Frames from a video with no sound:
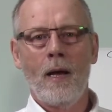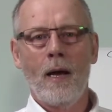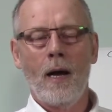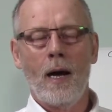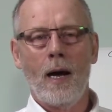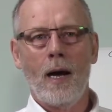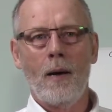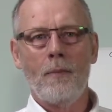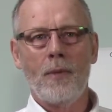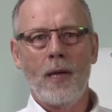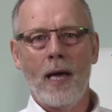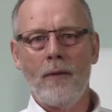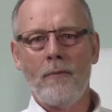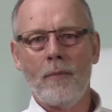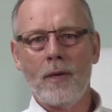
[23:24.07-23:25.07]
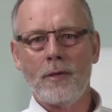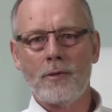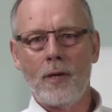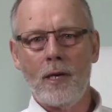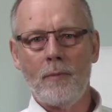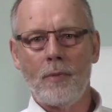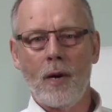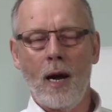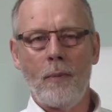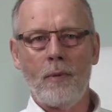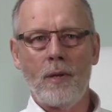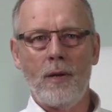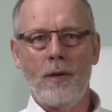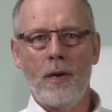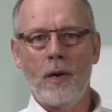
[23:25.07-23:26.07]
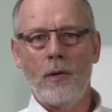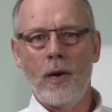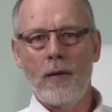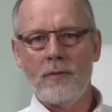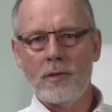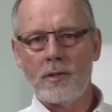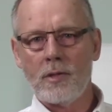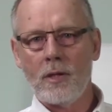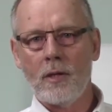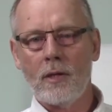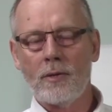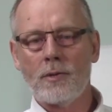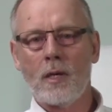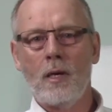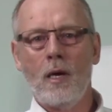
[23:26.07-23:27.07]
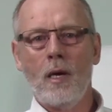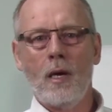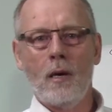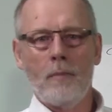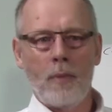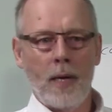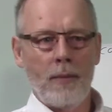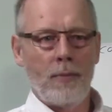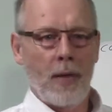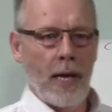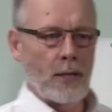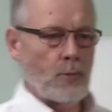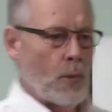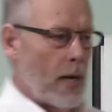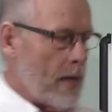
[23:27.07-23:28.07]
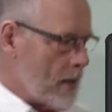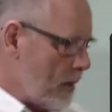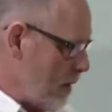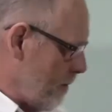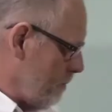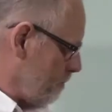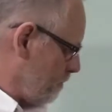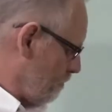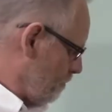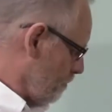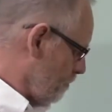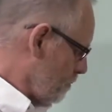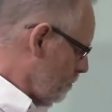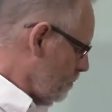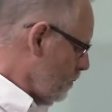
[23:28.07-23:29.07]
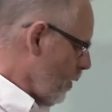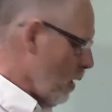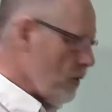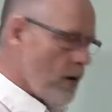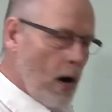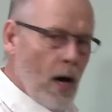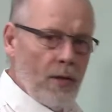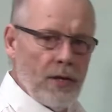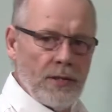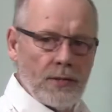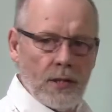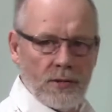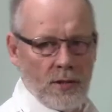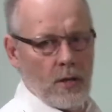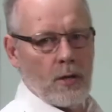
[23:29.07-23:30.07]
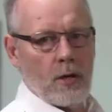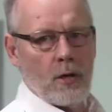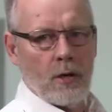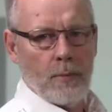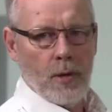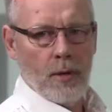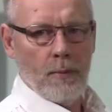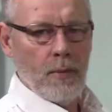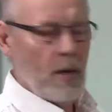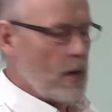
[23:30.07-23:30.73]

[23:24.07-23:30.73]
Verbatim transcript: Uh, they haven't been trained properly, they don't have the skills, but that's why, again, all these things are learnable.